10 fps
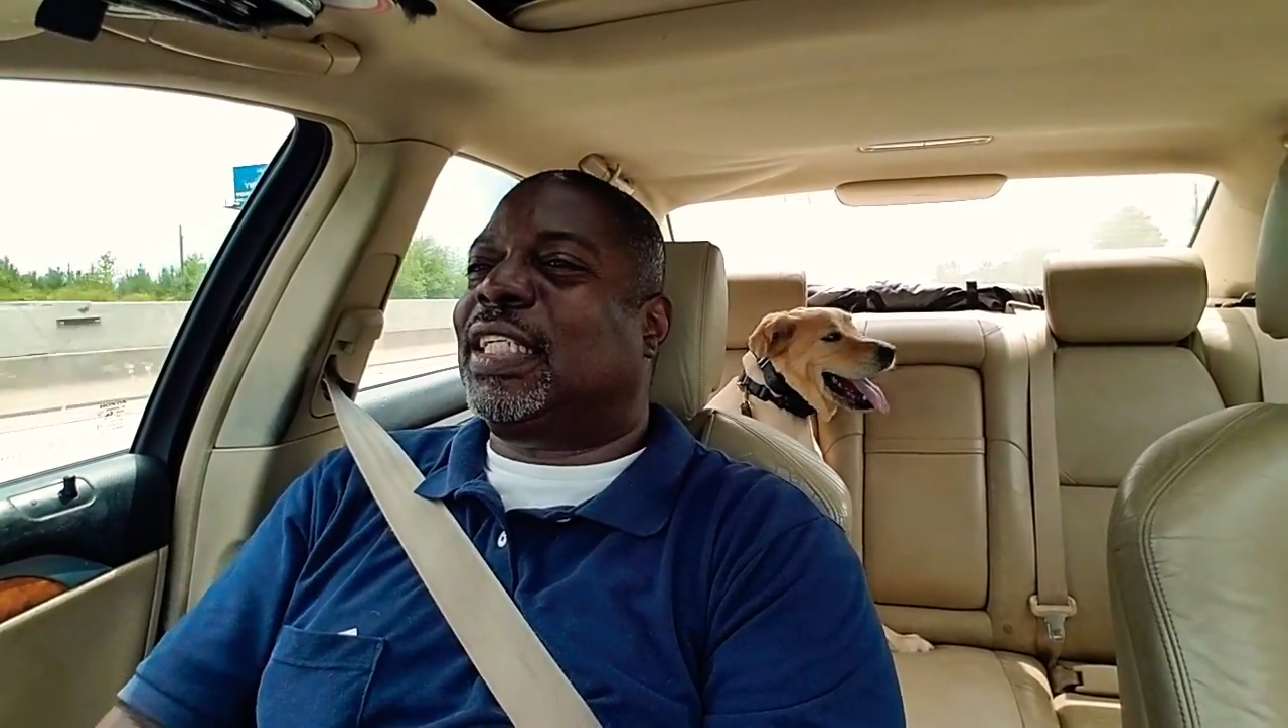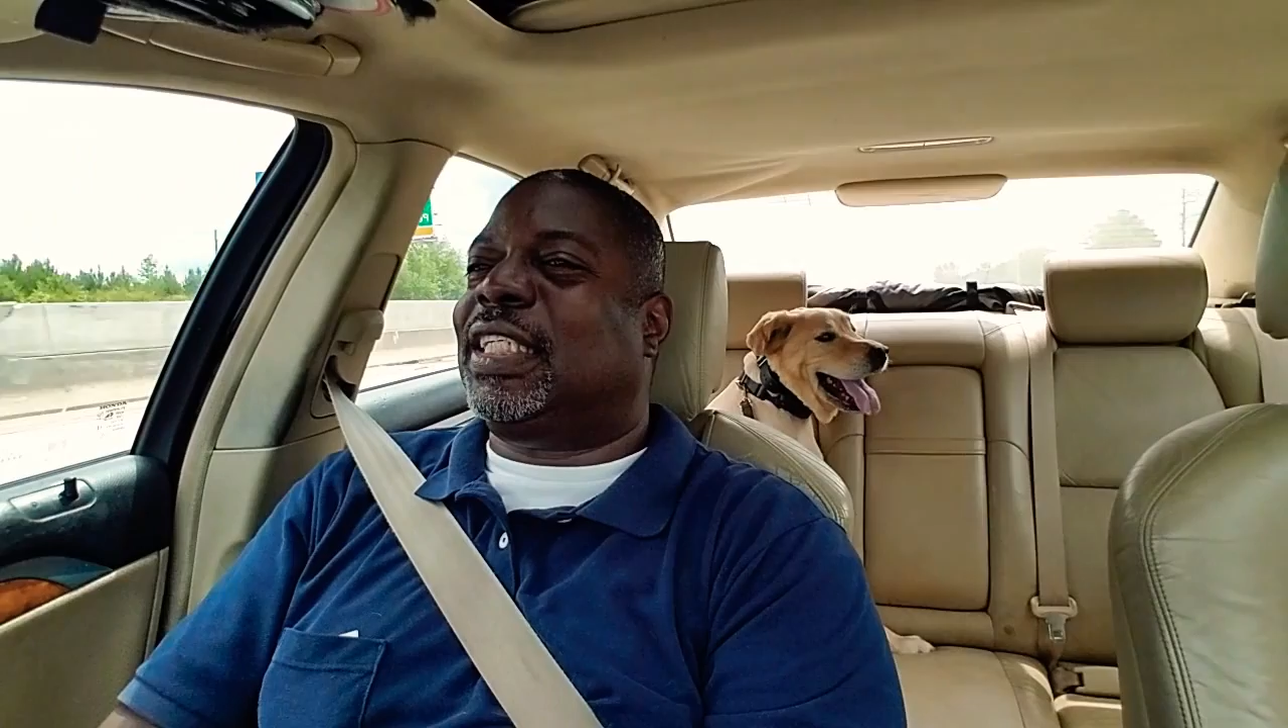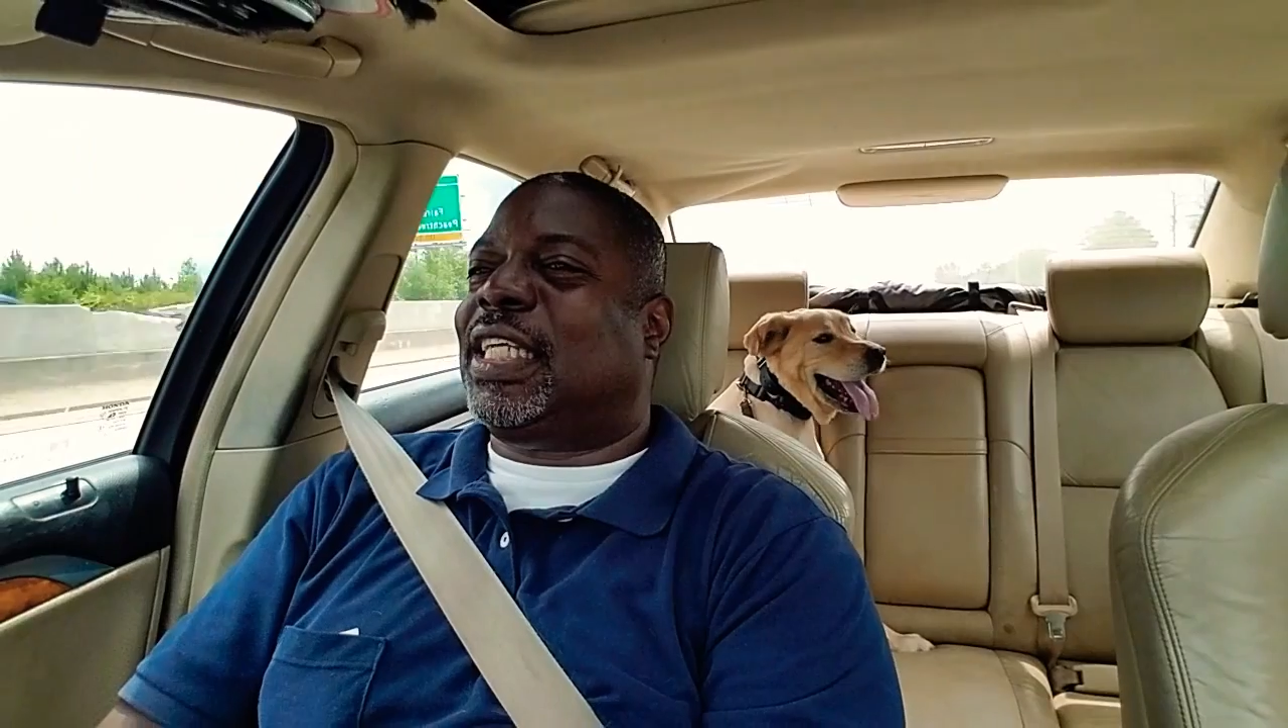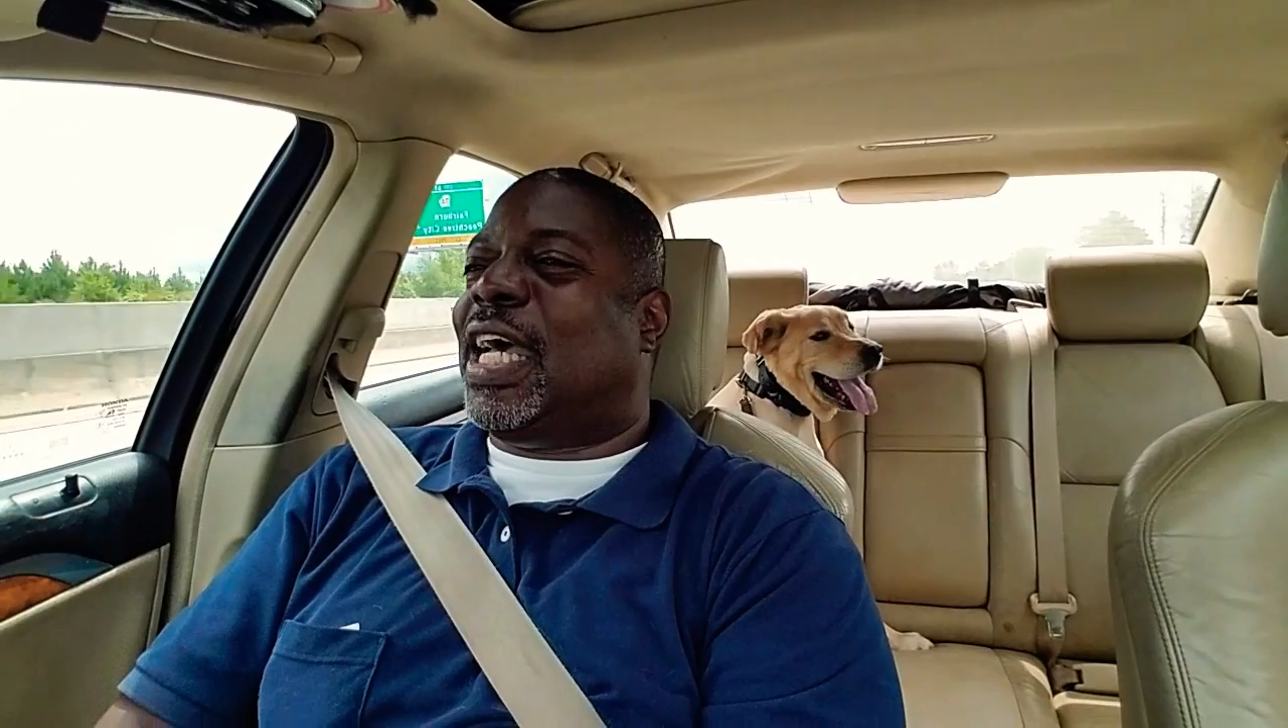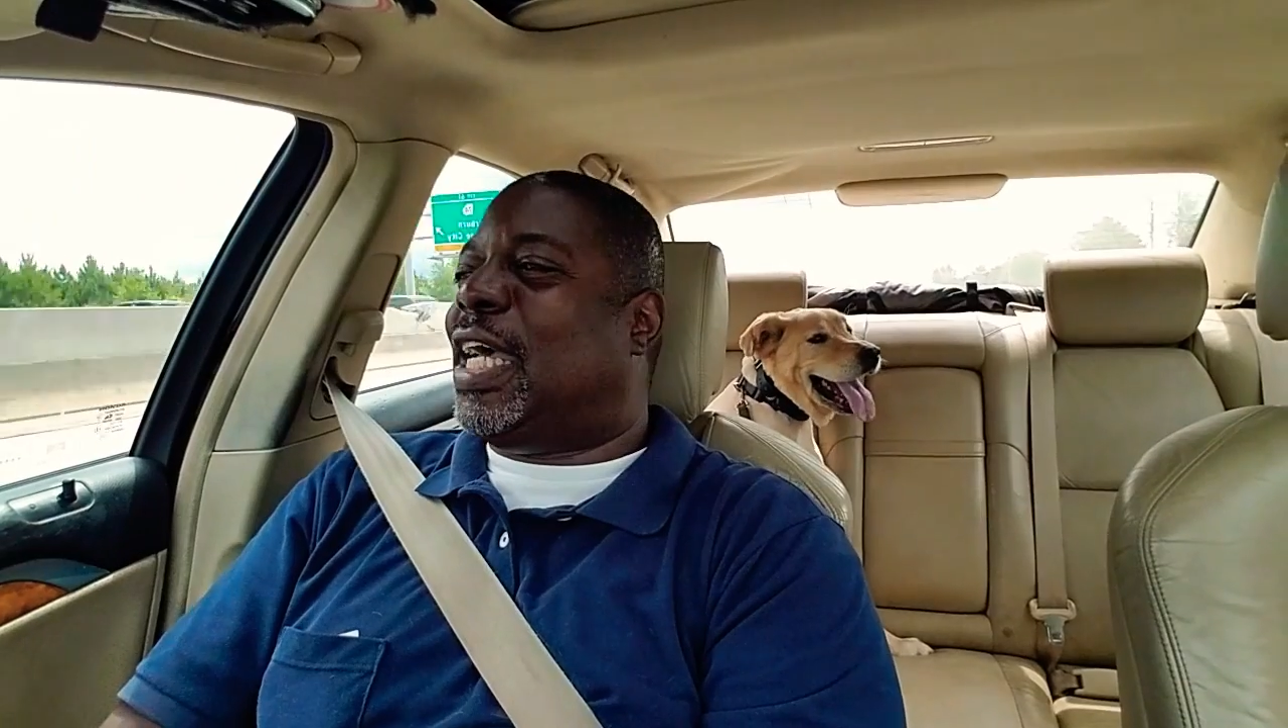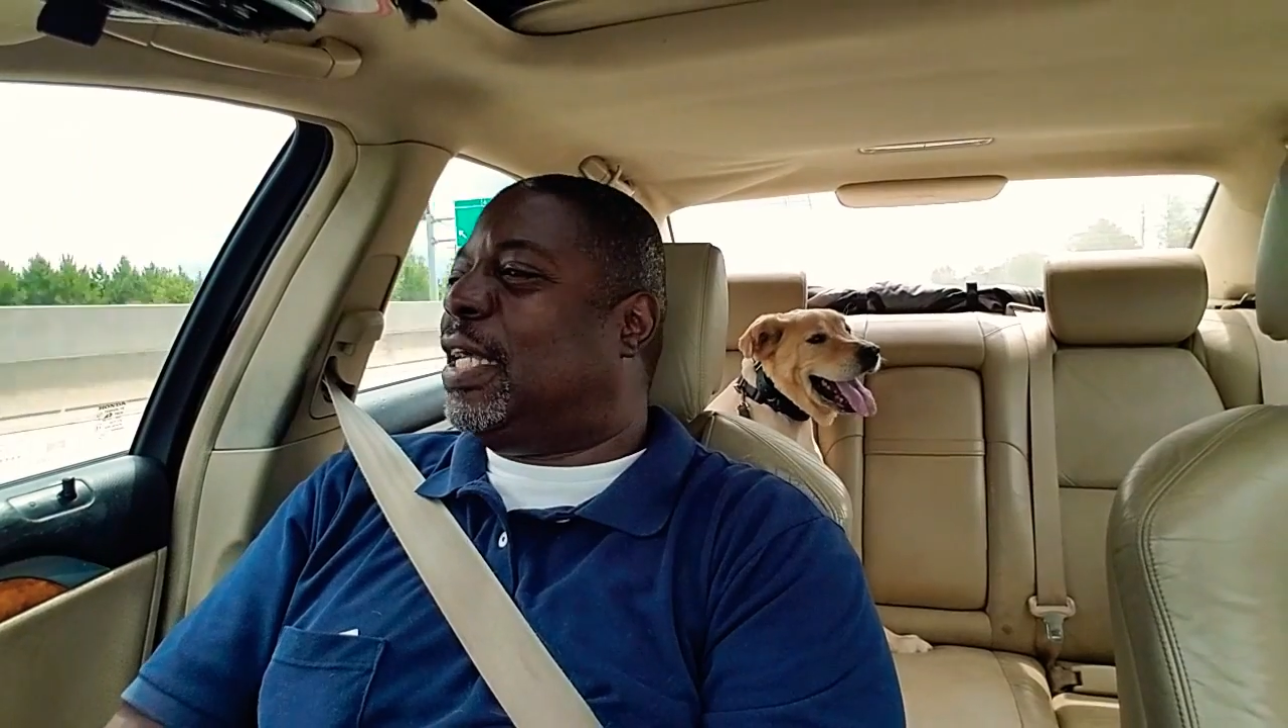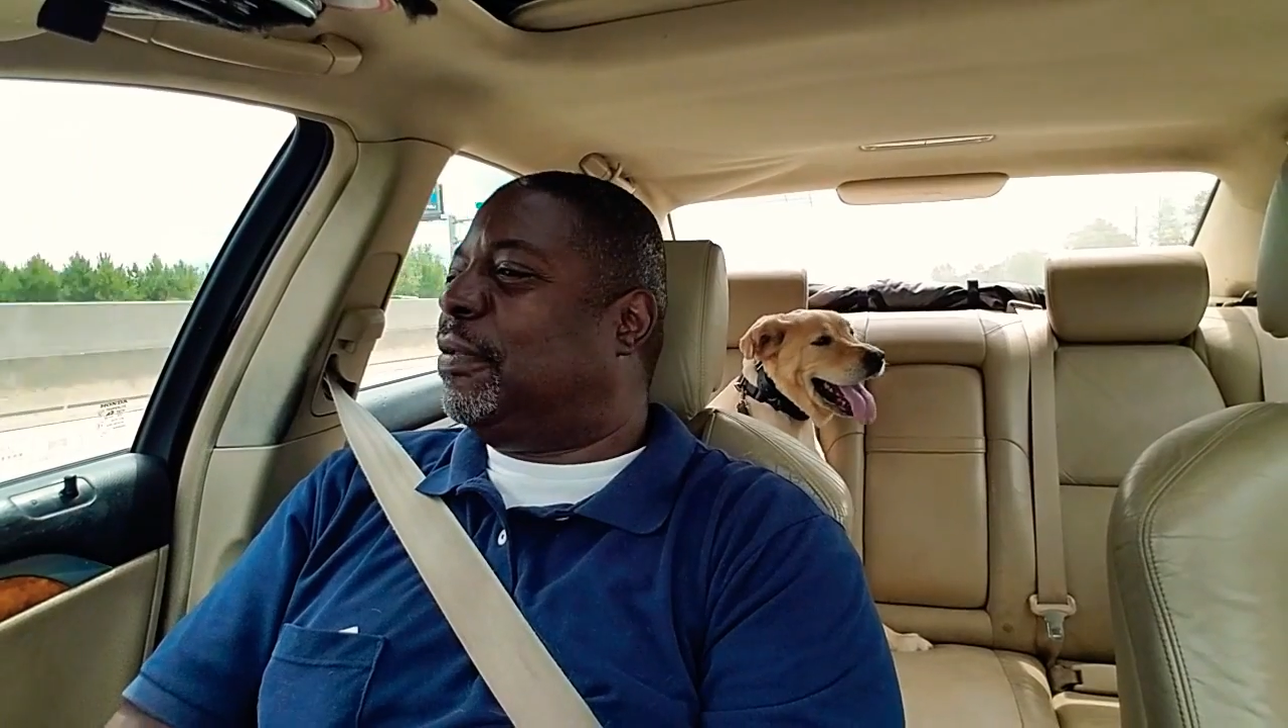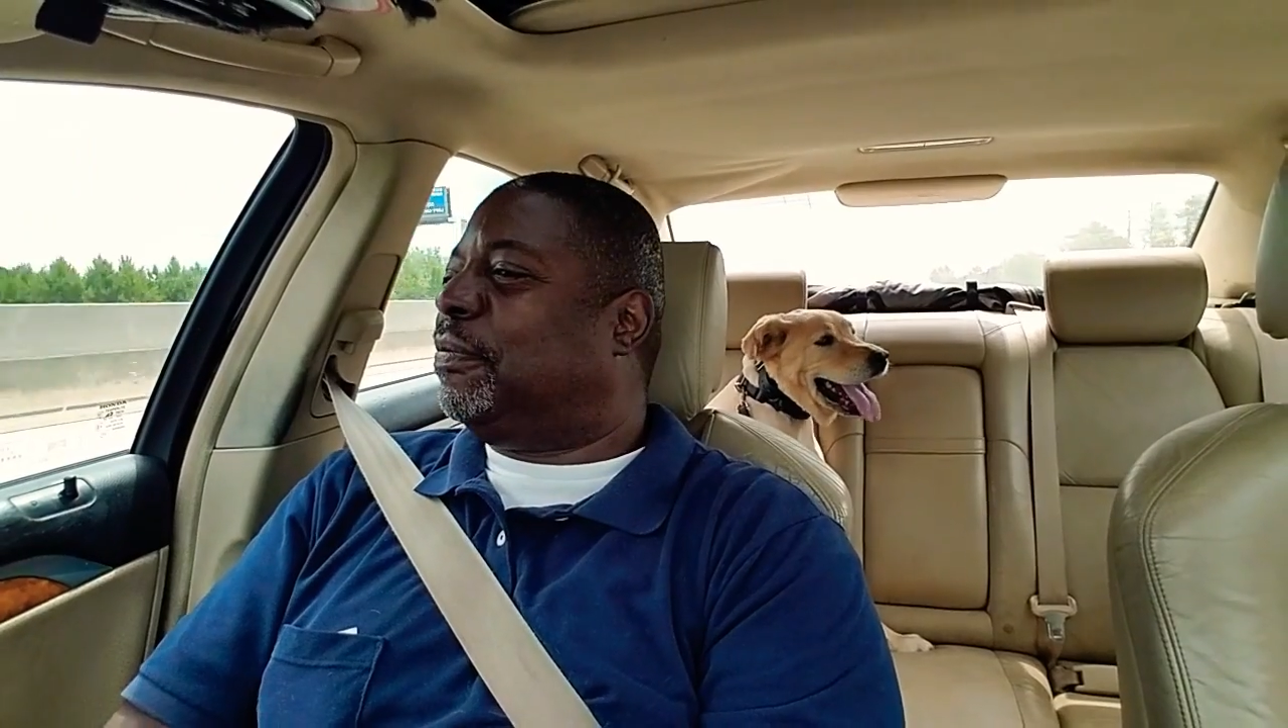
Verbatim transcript: today